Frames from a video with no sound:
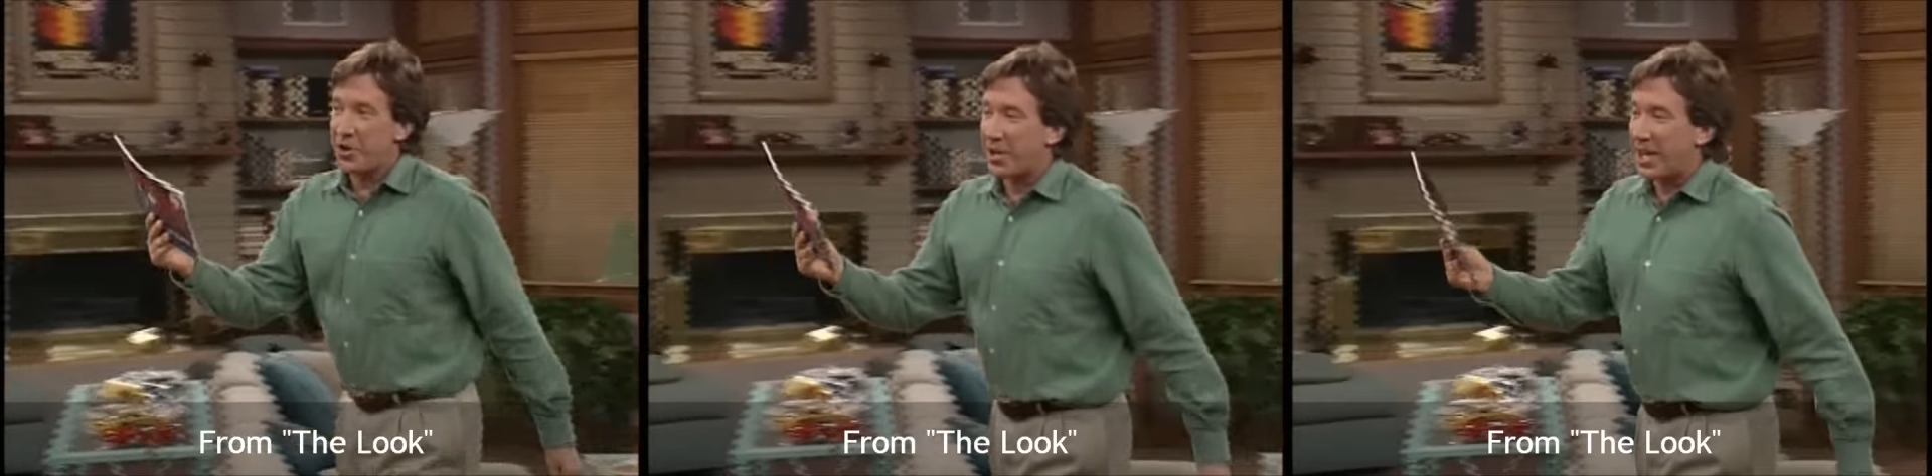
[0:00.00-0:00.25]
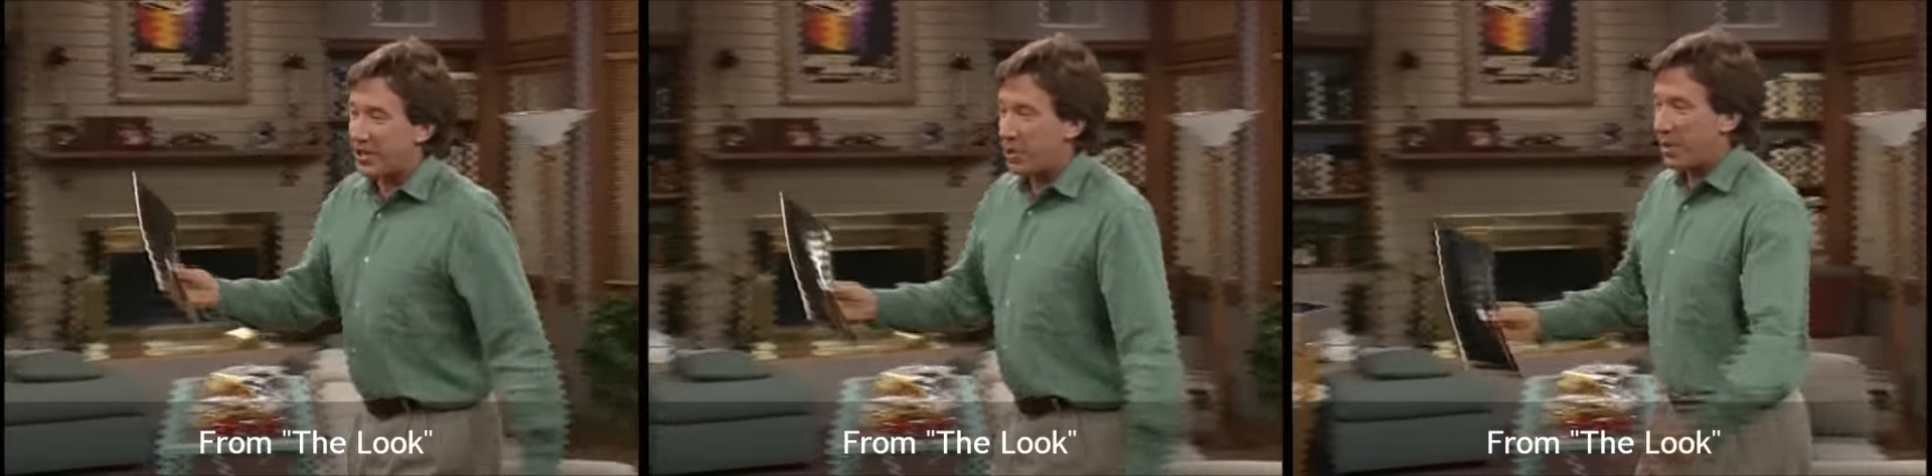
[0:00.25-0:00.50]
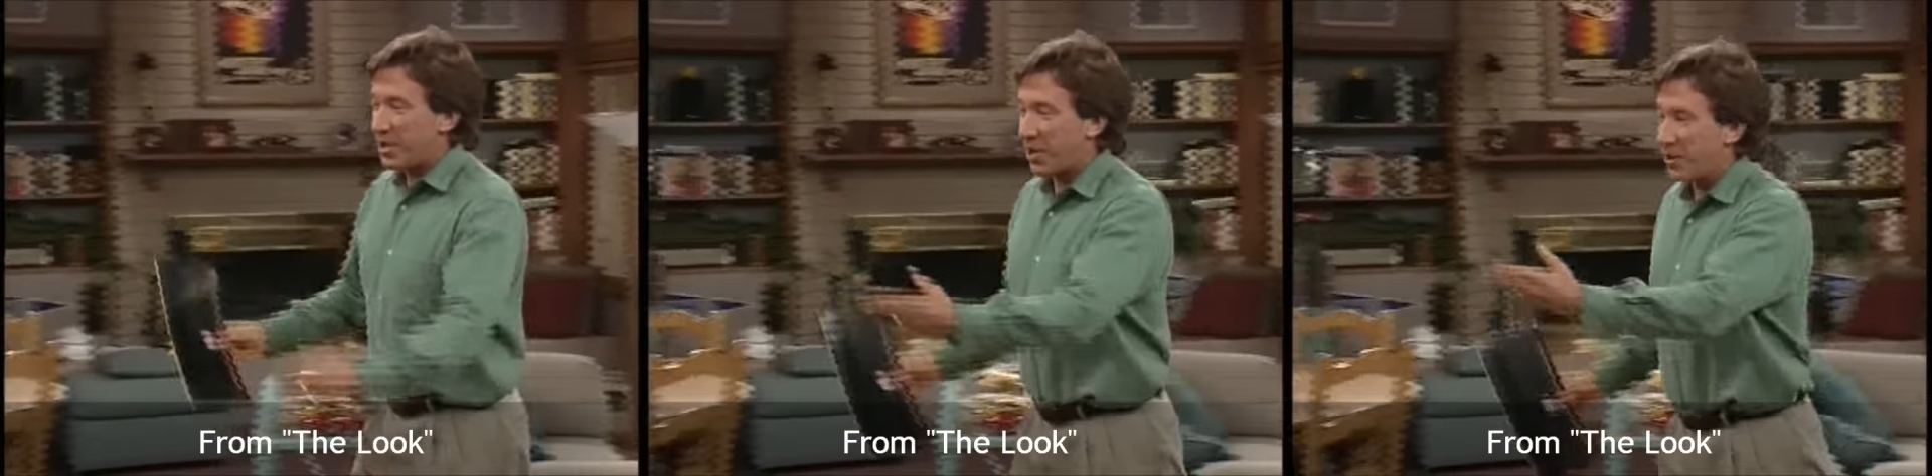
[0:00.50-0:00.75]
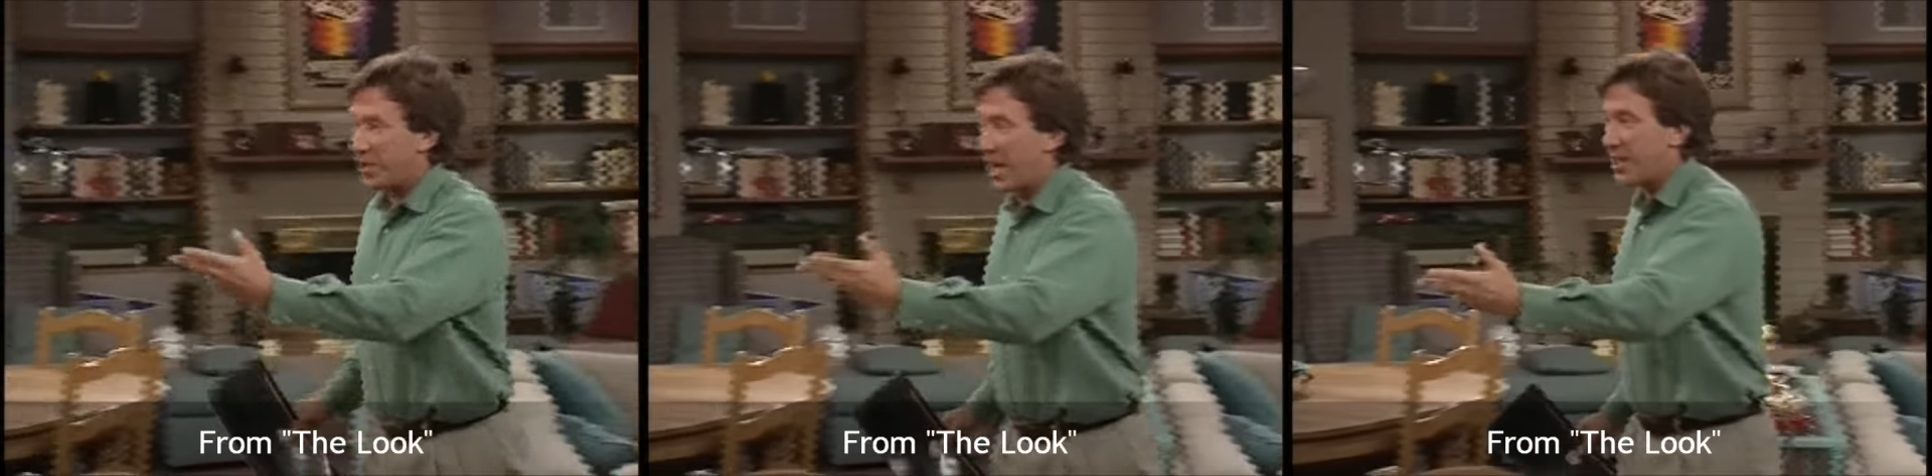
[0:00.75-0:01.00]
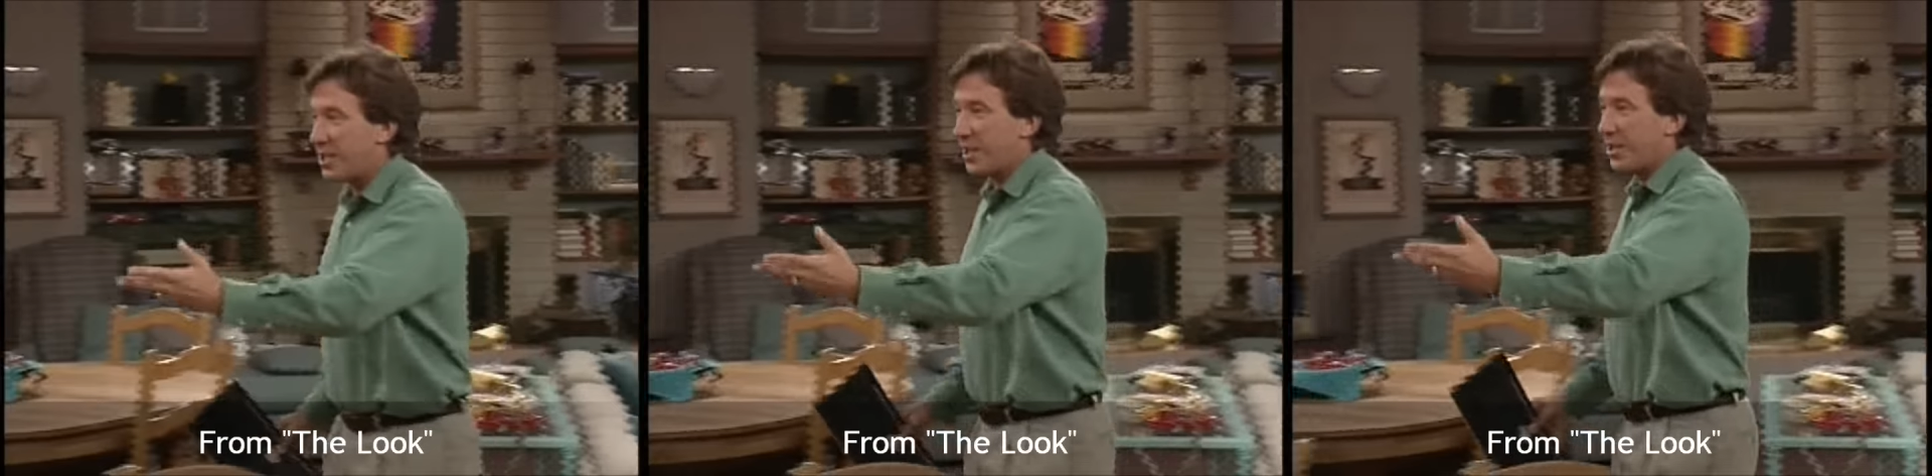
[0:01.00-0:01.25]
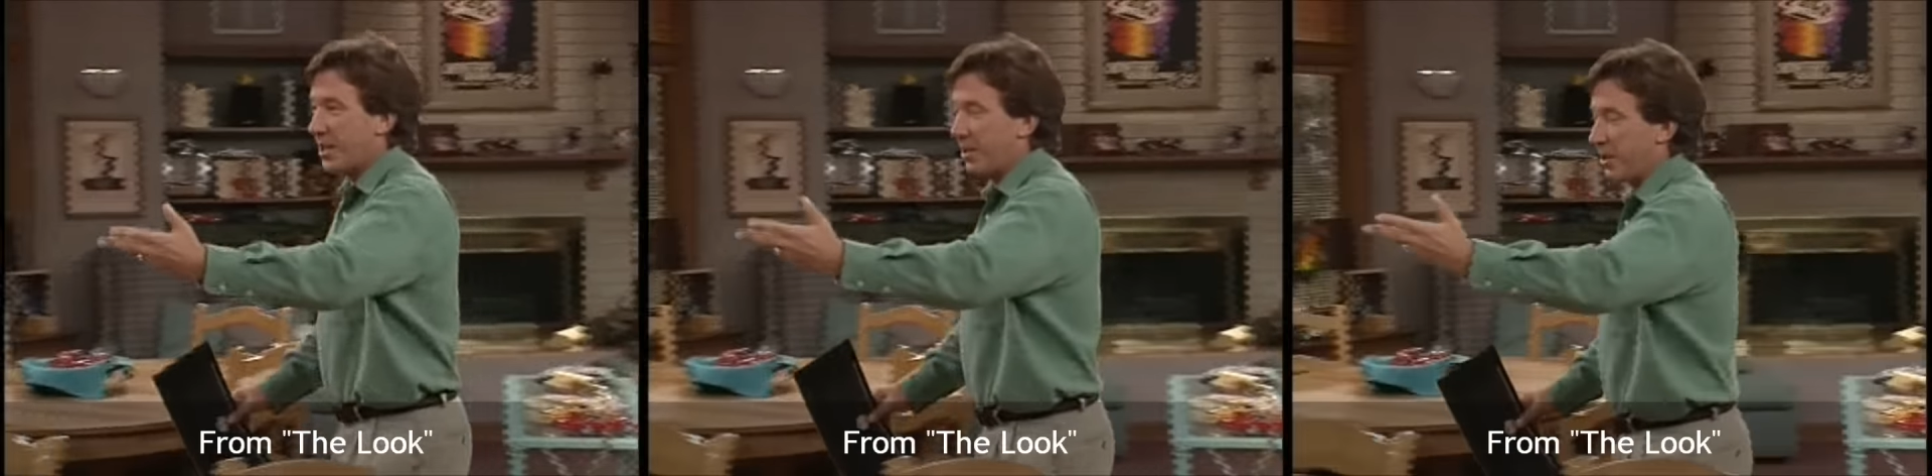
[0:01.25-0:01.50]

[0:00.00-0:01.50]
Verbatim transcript: you can actually reach out and touch the, the,